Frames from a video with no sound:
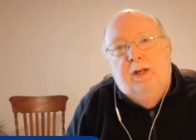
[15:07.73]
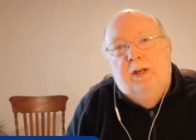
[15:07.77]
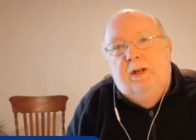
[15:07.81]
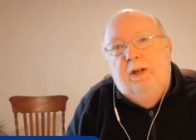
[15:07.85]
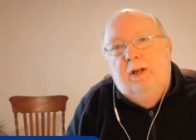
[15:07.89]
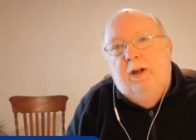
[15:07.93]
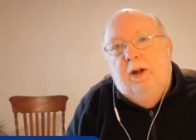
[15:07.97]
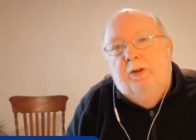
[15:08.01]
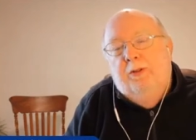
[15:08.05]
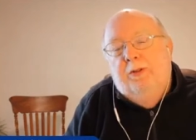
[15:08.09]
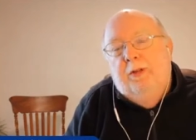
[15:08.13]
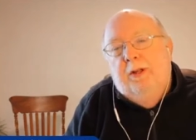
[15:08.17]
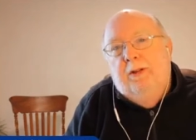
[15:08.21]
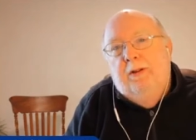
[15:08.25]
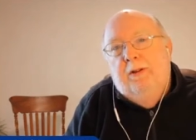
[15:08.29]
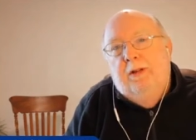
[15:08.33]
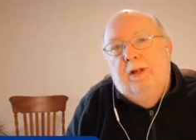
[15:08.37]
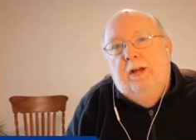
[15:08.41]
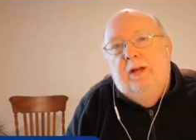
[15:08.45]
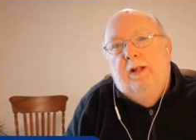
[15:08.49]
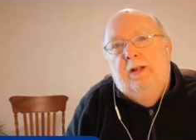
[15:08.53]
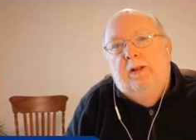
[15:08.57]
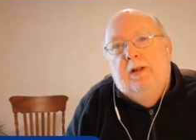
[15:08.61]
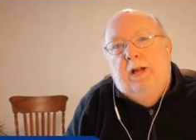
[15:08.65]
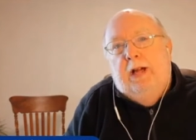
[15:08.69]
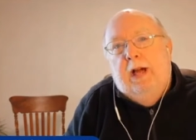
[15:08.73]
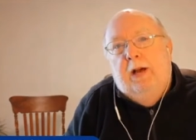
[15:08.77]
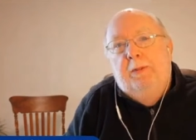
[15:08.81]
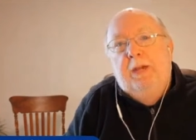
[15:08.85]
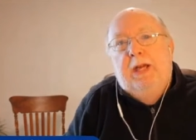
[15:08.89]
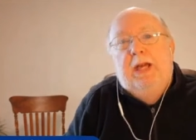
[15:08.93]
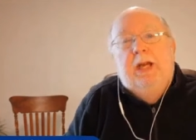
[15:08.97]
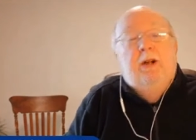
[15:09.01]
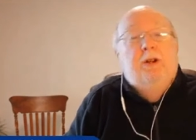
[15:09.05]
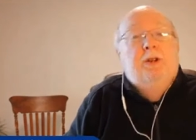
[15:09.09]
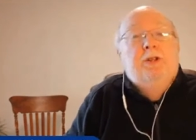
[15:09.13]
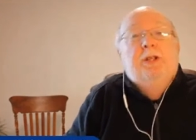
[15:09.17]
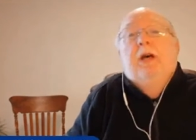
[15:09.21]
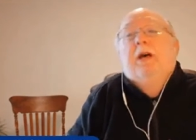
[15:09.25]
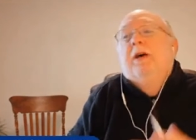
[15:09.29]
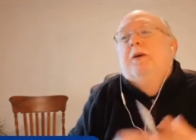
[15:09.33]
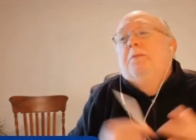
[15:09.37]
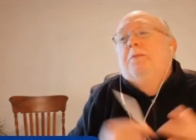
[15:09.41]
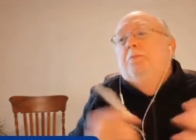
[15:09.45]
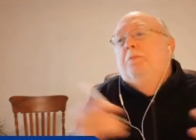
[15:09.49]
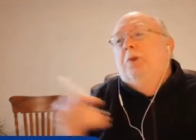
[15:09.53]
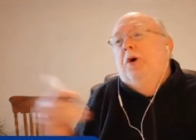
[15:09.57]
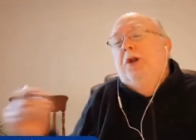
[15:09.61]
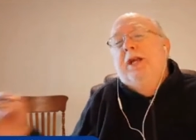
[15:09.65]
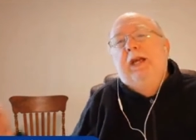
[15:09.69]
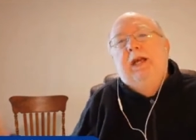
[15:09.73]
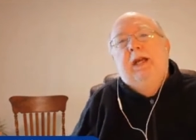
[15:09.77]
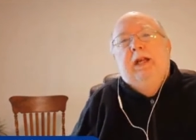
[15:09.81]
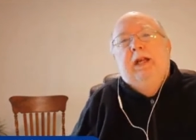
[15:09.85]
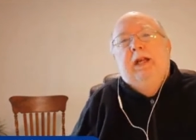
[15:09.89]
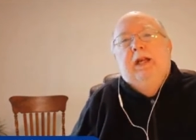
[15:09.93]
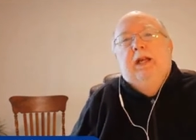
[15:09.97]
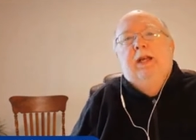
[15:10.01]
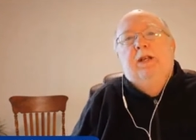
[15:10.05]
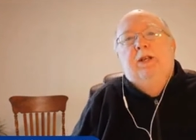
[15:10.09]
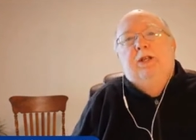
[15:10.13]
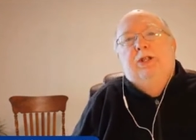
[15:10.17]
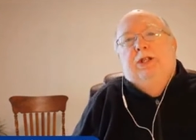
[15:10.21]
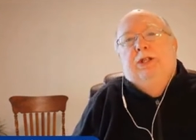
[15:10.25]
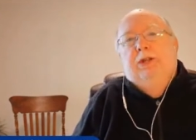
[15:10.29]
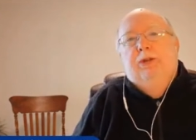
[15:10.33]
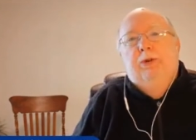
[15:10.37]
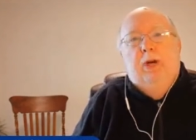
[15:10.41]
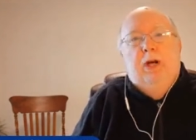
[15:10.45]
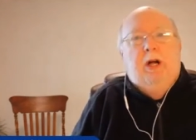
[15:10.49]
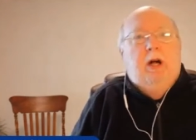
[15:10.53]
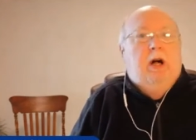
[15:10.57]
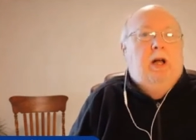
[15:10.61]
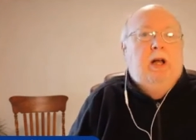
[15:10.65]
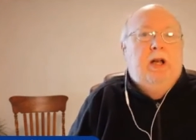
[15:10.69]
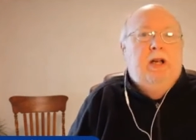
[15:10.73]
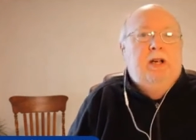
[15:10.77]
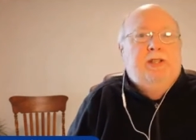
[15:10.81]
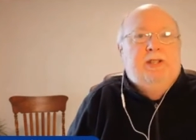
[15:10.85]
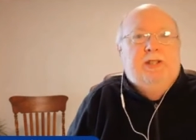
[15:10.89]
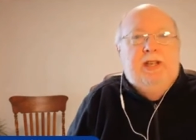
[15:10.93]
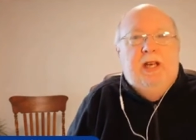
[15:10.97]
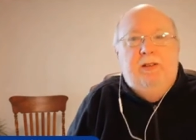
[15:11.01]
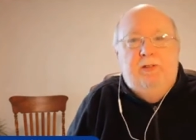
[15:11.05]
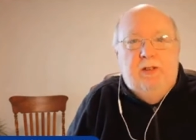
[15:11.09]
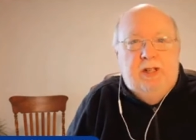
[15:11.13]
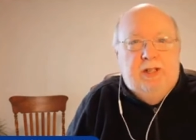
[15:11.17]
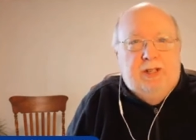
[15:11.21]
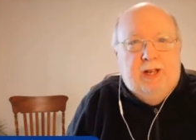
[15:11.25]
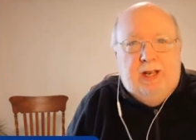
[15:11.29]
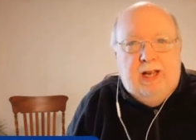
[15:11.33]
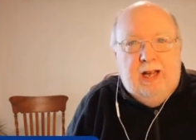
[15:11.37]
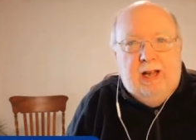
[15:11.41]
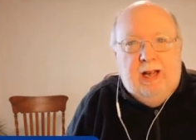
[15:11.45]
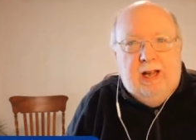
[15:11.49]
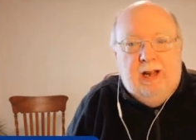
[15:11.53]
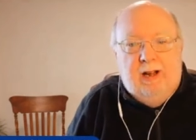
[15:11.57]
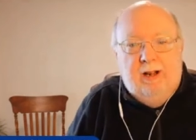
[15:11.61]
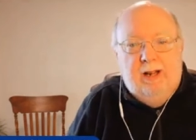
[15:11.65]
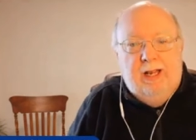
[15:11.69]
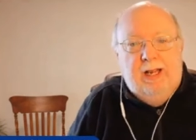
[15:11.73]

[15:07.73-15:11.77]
you know, the, the, the coming years, putting it into a college savings account.